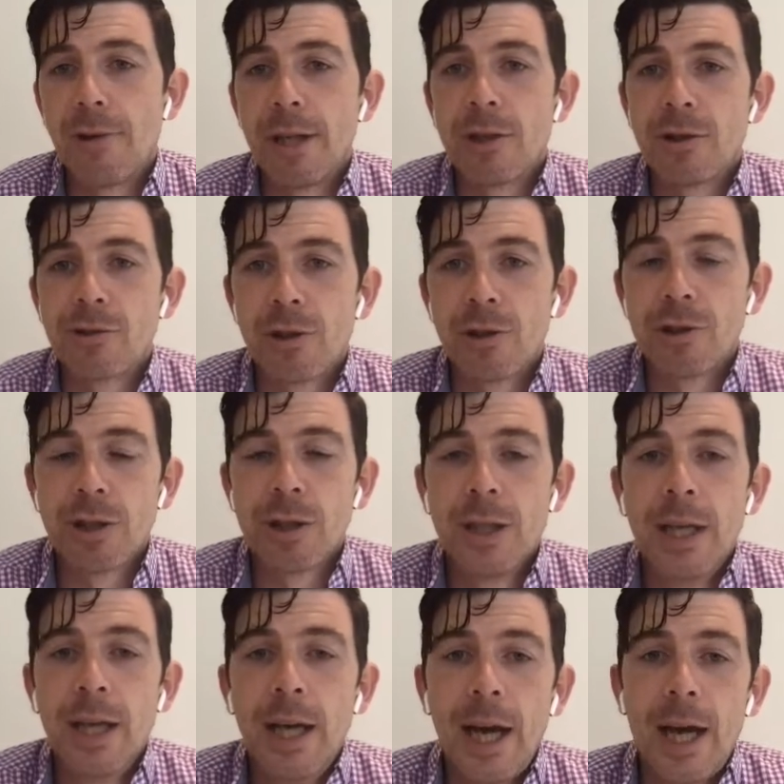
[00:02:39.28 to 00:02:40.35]
reconstruction,
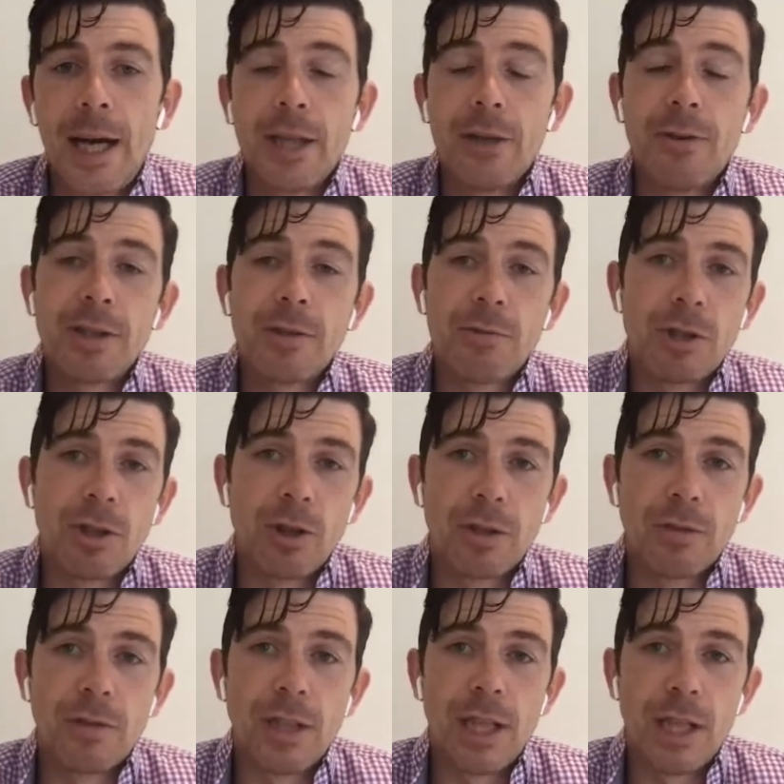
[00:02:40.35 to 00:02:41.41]
either as a result
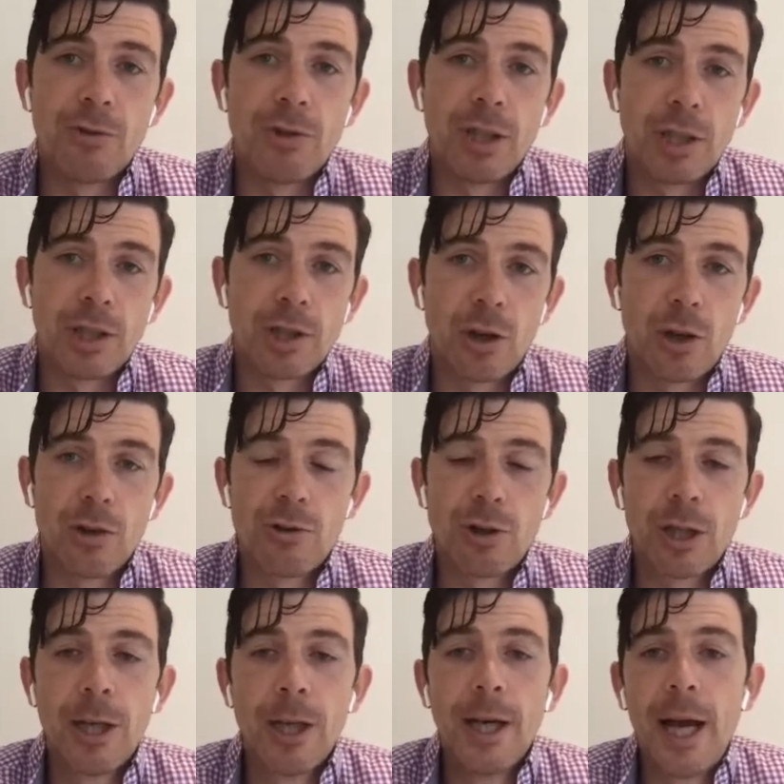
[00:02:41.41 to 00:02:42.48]
of the injury and the
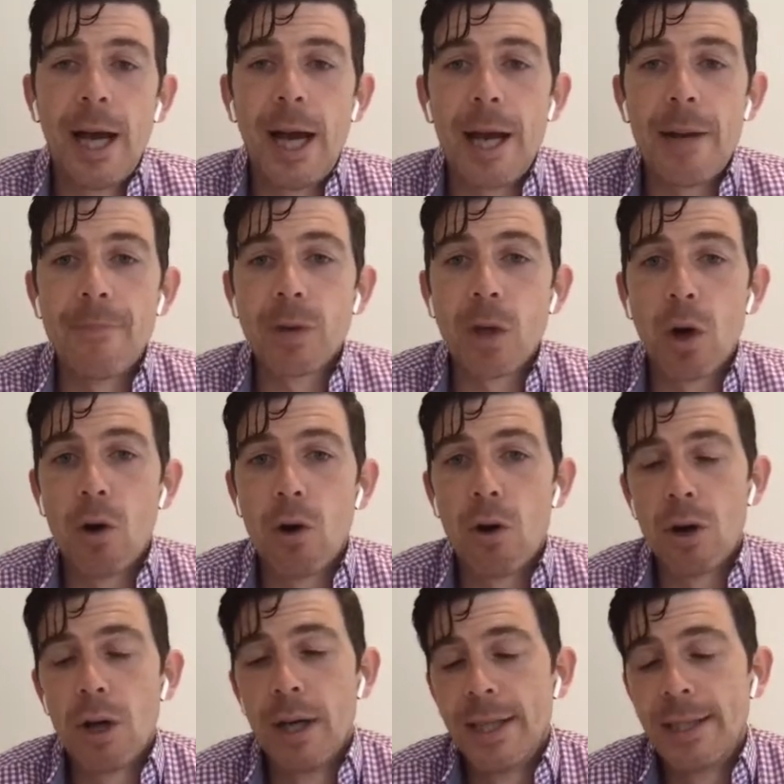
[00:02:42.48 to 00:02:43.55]
surgery,
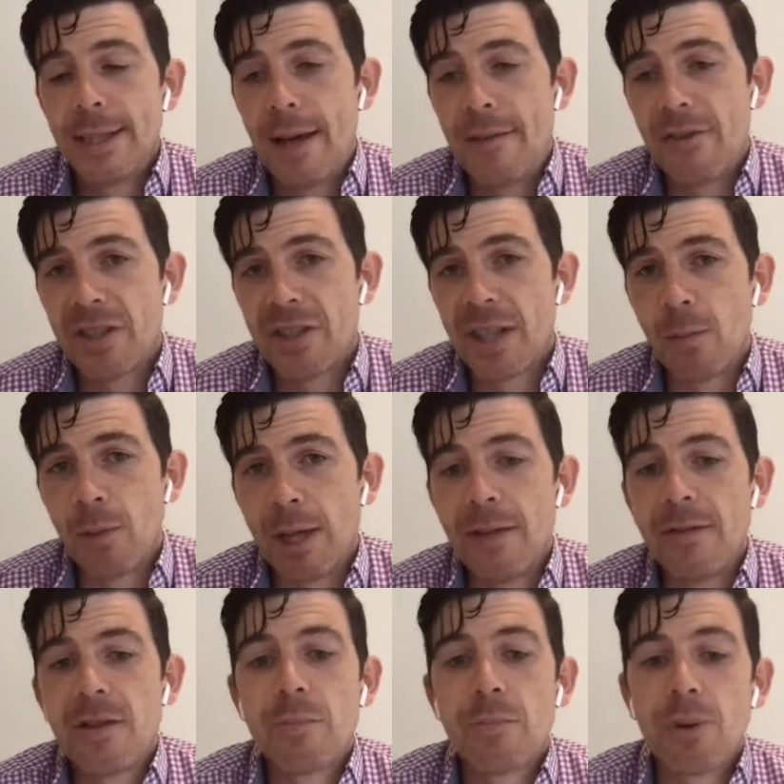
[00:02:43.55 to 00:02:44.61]
or deficits that will
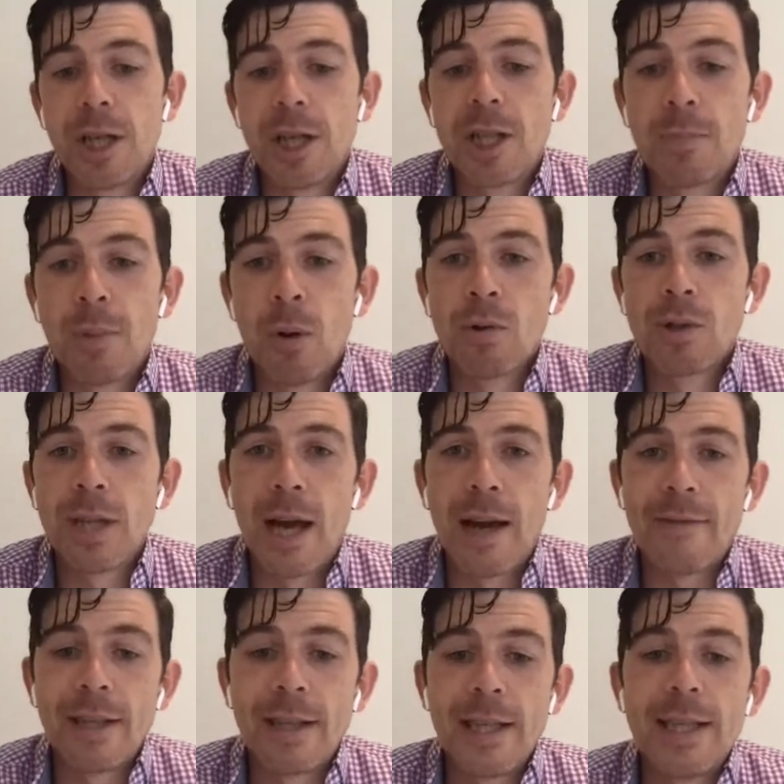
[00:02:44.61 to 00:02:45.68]
leave them predisposed to
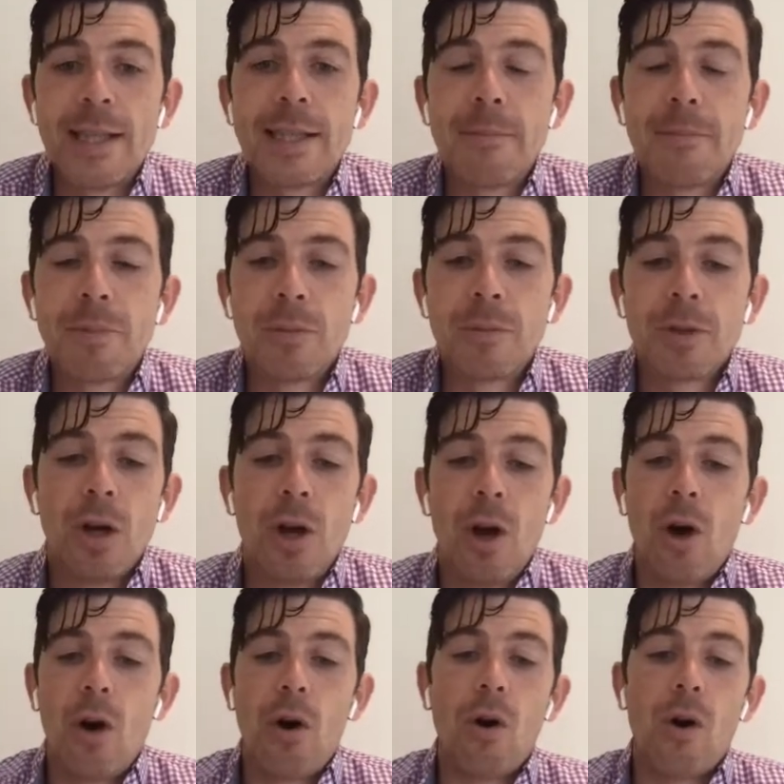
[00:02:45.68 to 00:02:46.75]
having knee symptoms
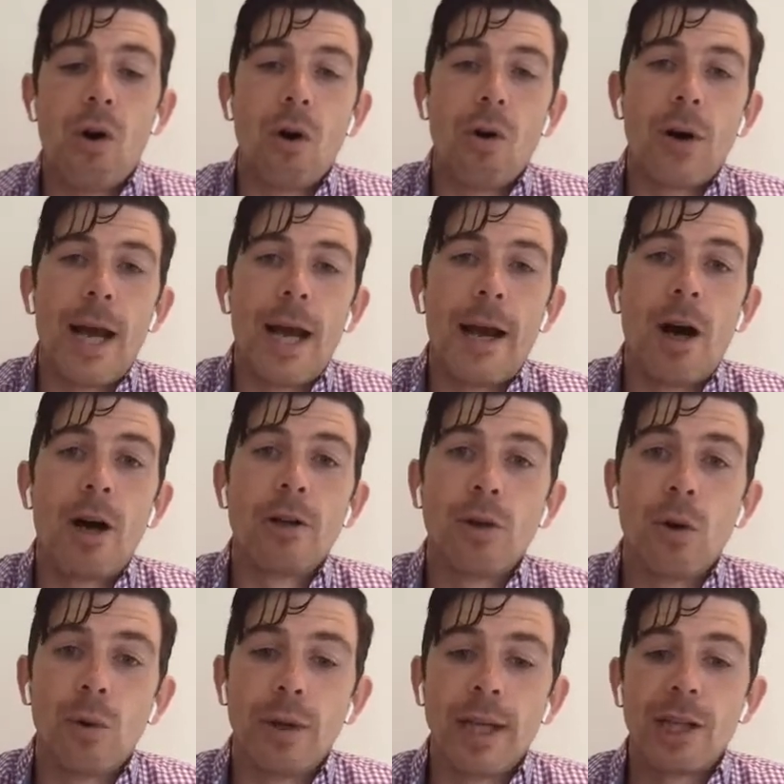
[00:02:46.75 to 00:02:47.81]
or
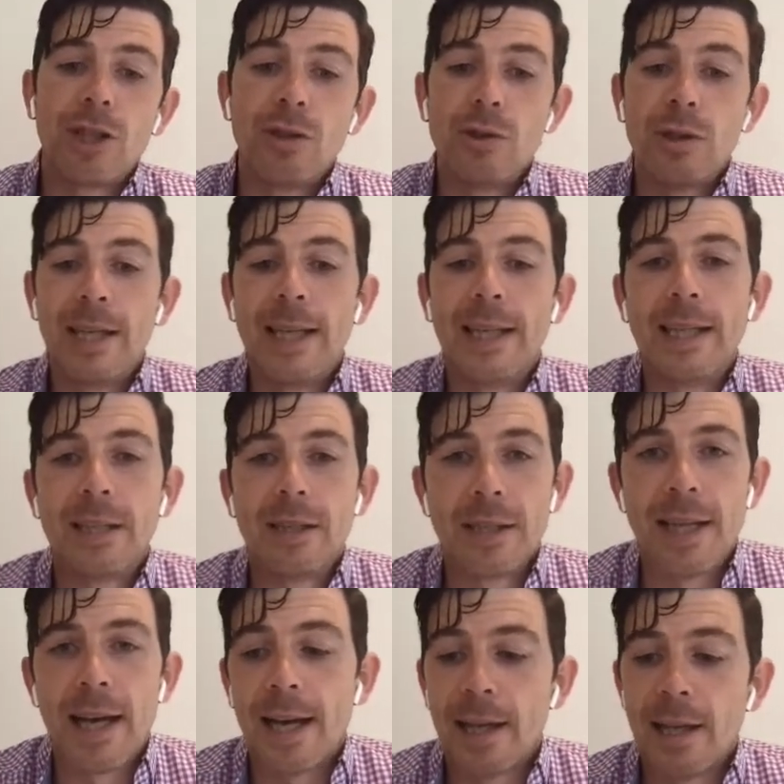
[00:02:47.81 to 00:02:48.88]
ongoing issues leading to
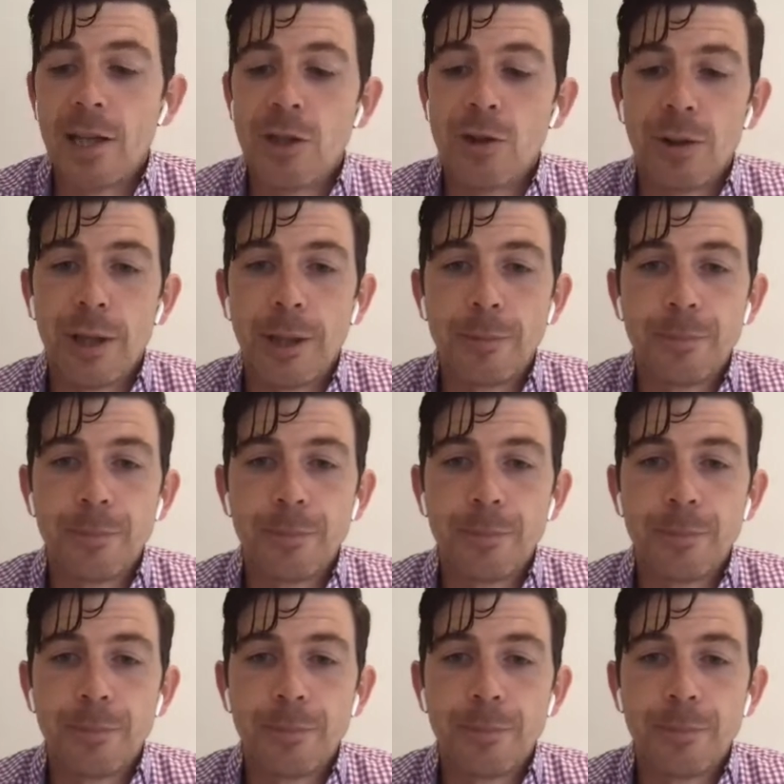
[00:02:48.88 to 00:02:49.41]
second injury.